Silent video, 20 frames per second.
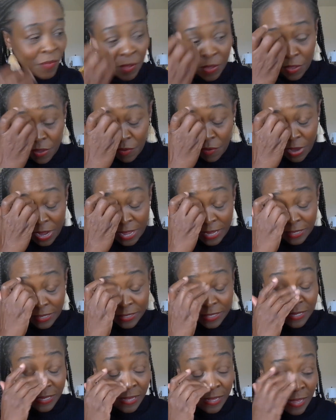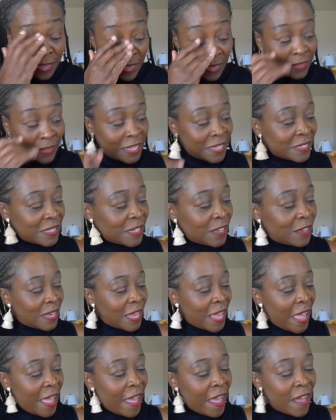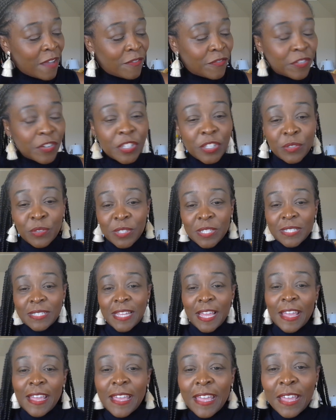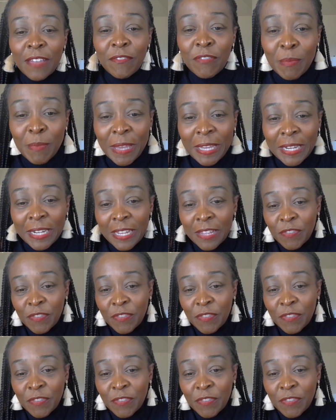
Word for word: All right. That's I have for you today, everybody.